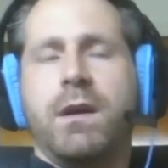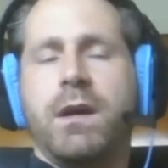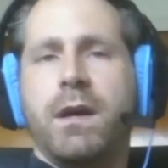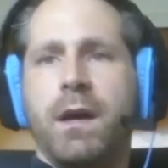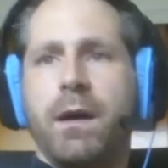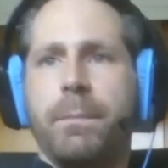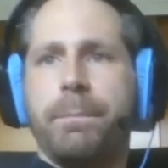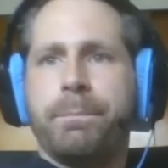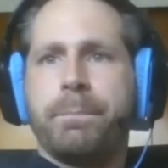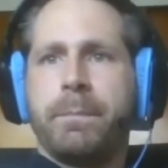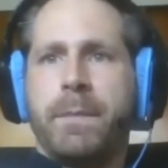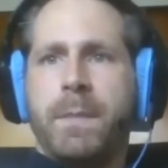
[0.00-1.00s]
Um,
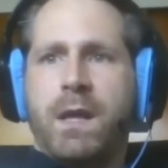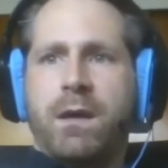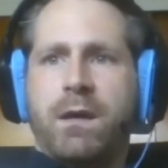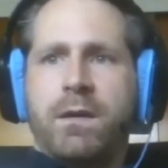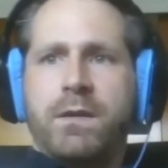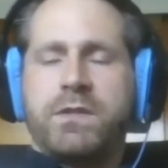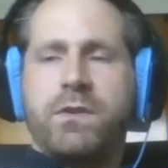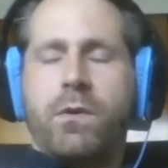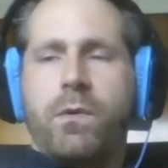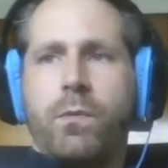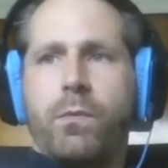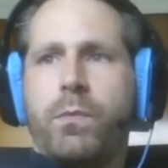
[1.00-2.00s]

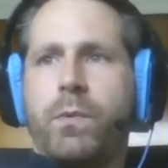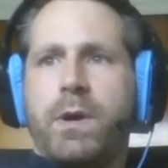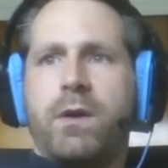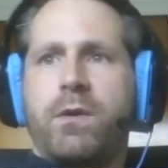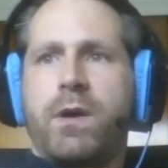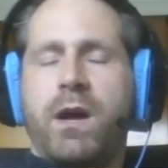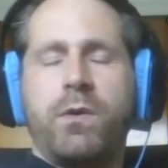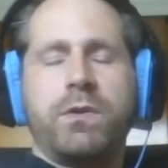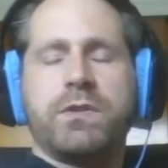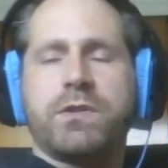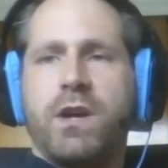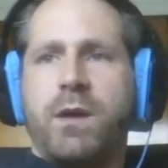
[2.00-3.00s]
so I don't know how you
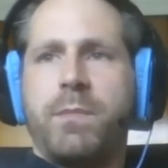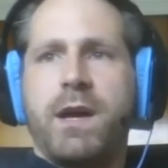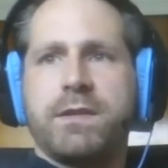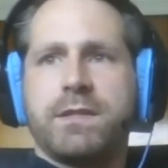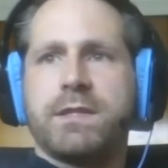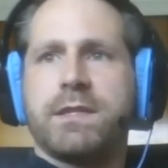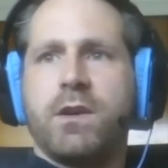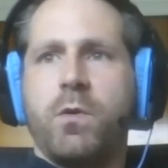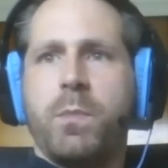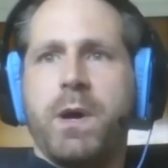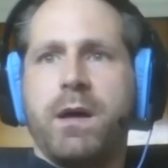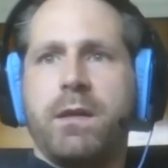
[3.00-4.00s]
describe that as a skill,
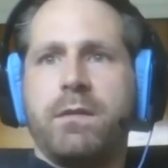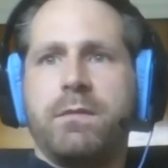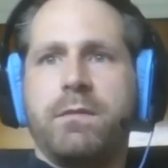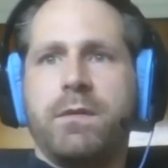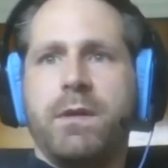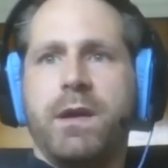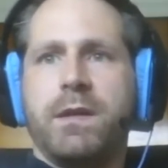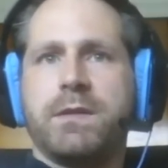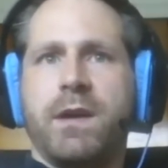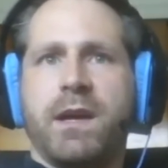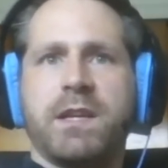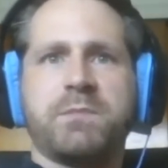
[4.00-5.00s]
but it's,
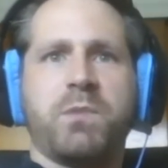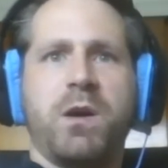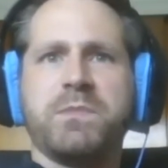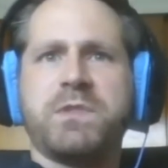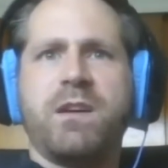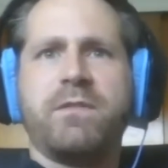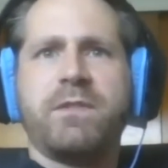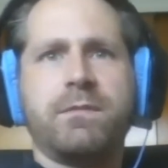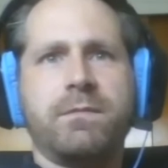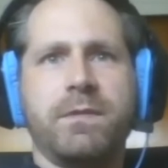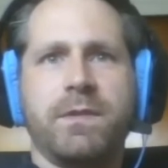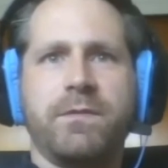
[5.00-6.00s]
I guess, problem solving,
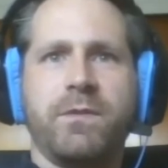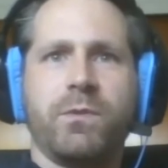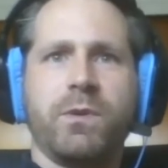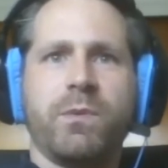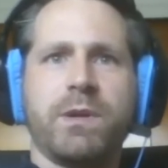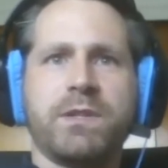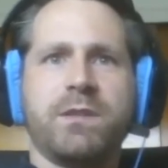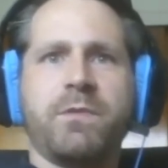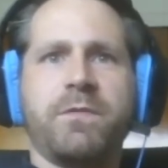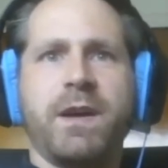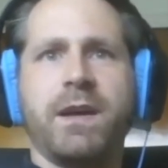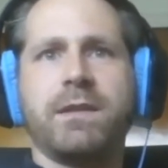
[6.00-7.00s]
if you really want to
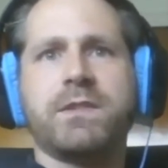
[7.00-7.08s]
simplify it.